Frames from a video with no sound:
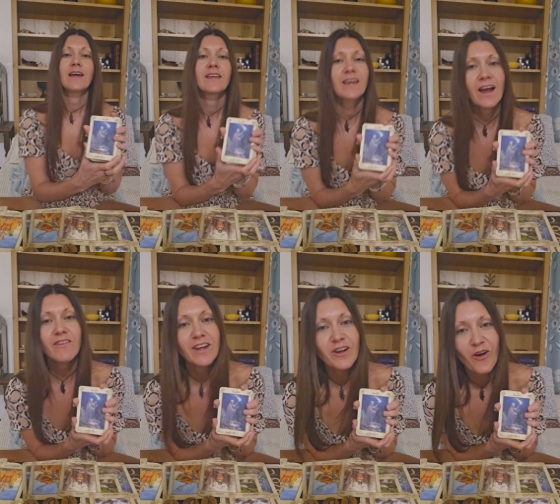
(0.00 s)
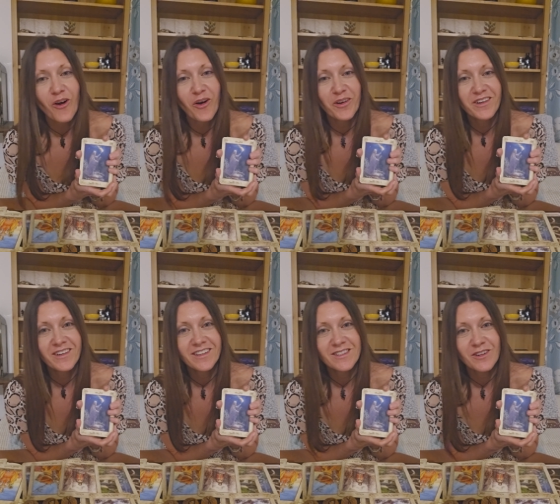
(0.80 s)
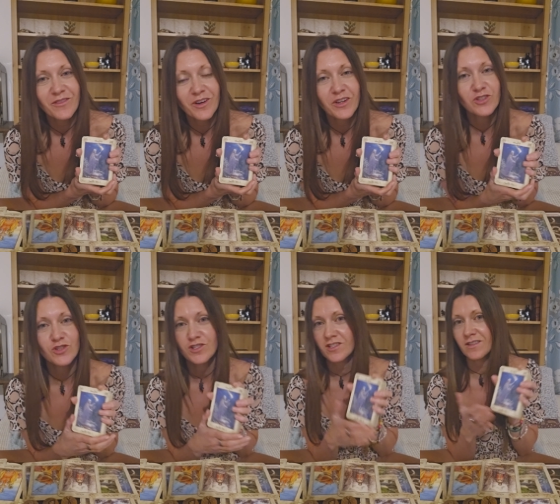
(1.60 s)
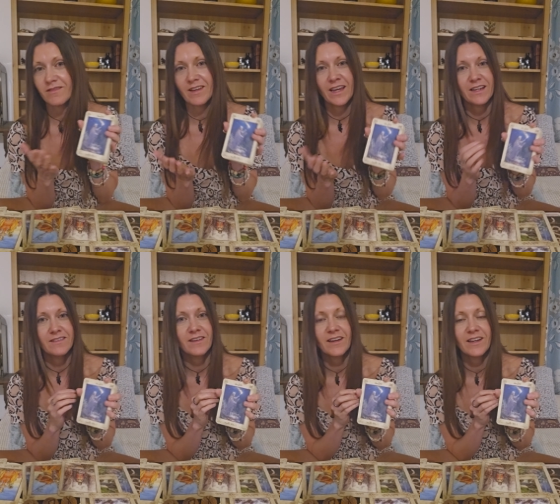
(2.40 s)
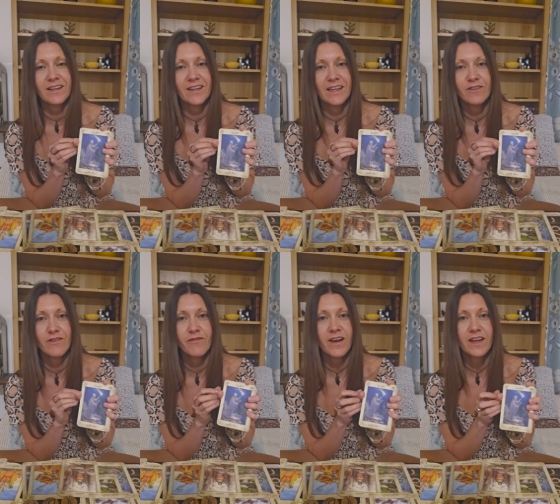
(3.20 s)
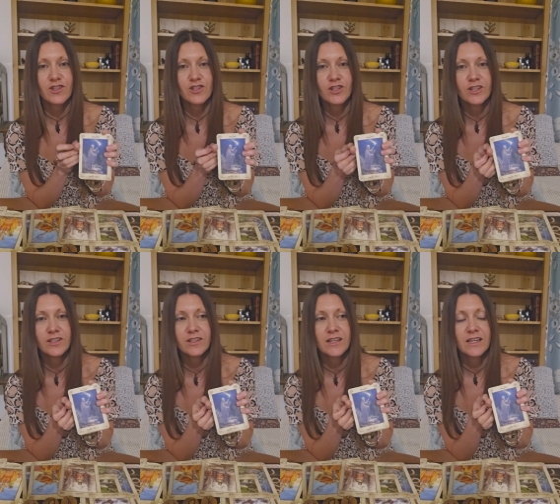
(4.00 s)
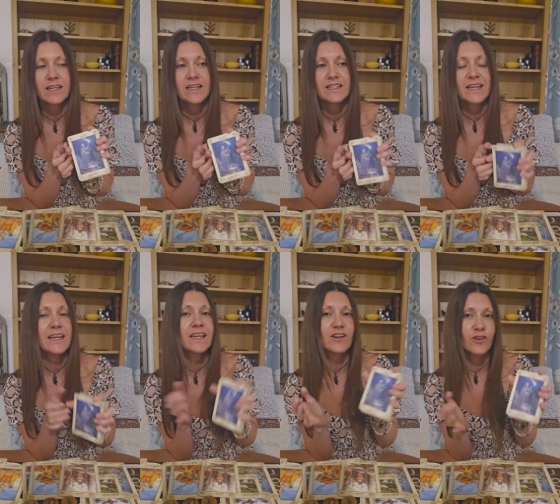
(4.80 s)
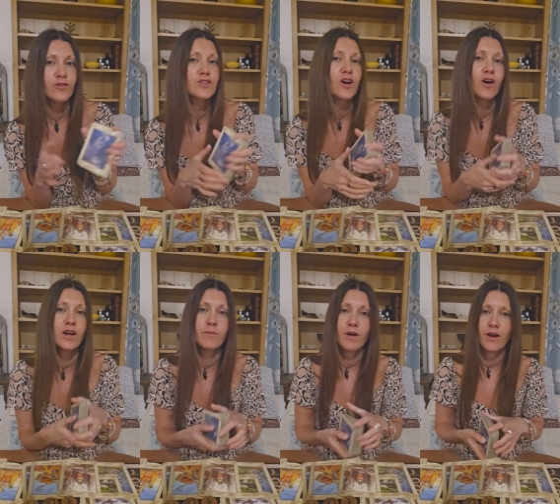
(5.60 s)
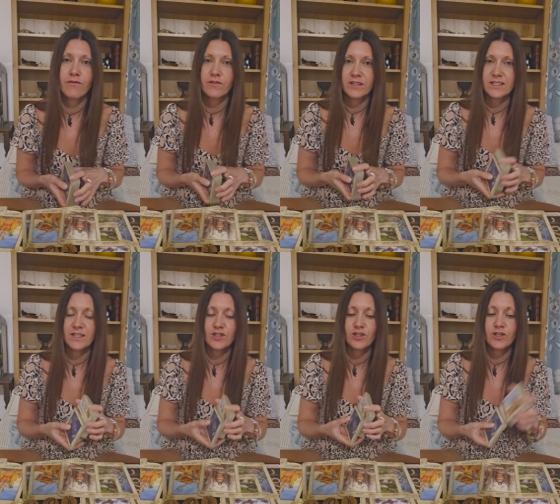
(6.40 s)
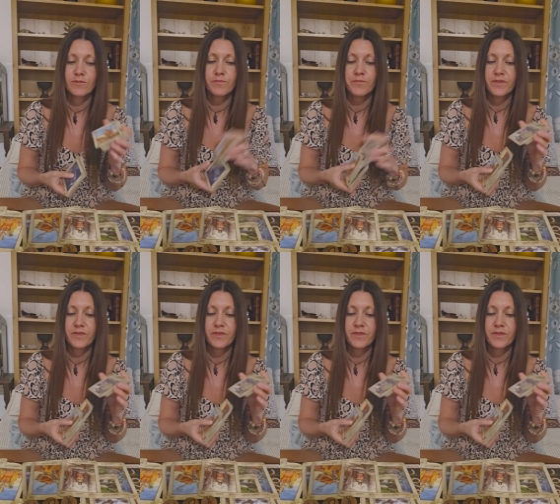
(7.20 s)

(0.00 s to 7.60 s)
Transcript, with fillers: and carrying on sort of like just in an inner reflection taking a long time over a decision